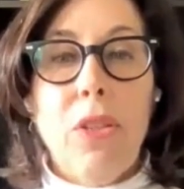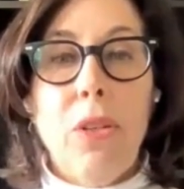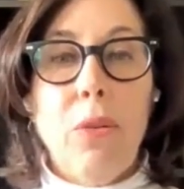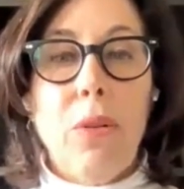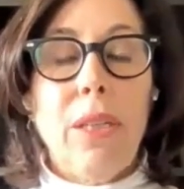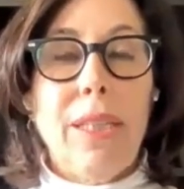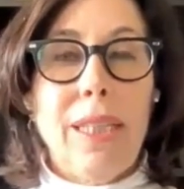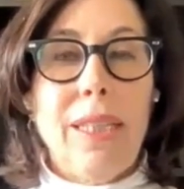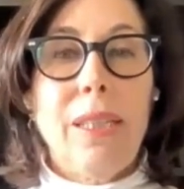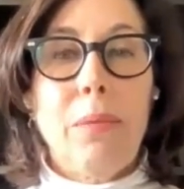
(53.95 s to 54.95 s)
So
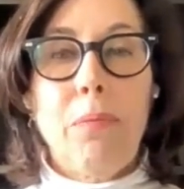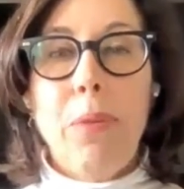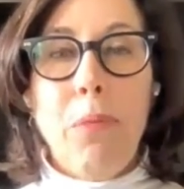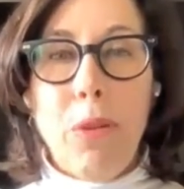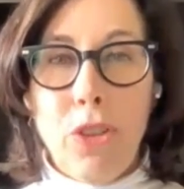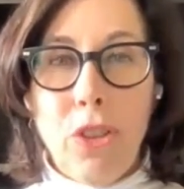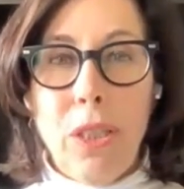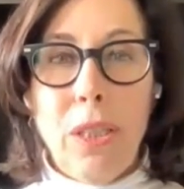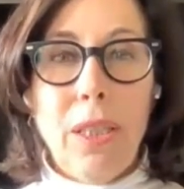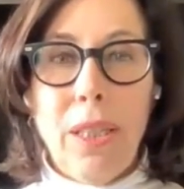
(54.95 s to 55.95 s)
this is
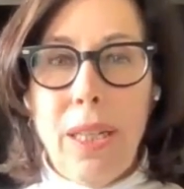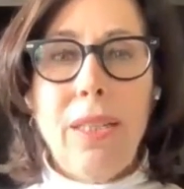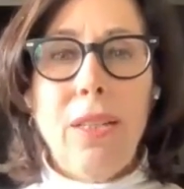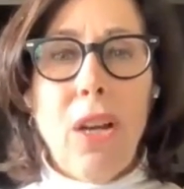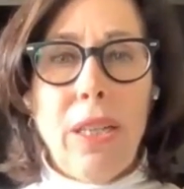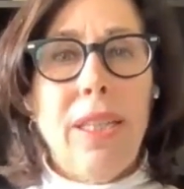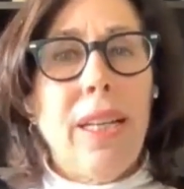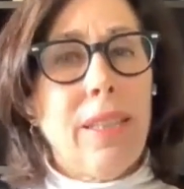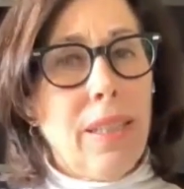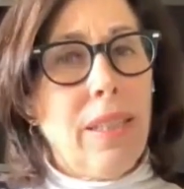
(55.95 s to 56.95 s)
promotional, not
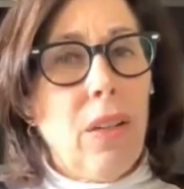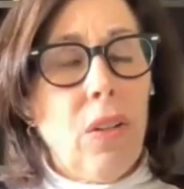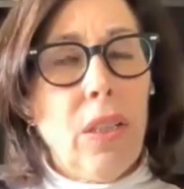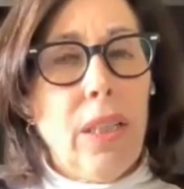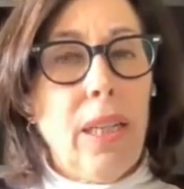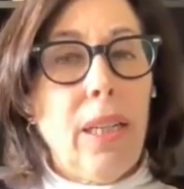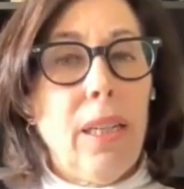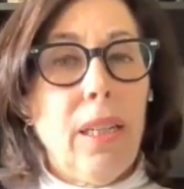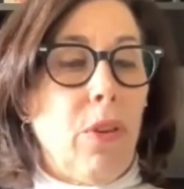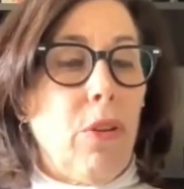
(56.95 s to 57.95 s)
necessarily
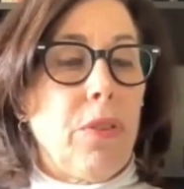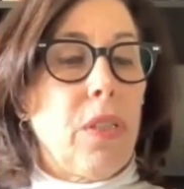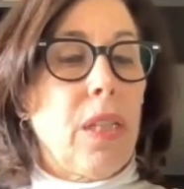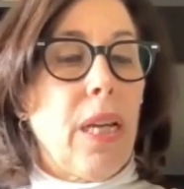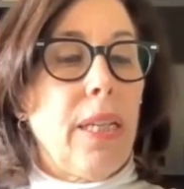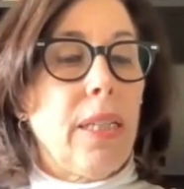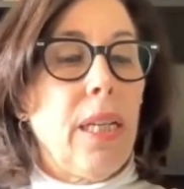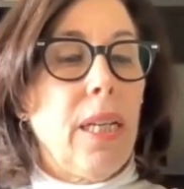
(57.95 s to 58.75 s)
with oversight.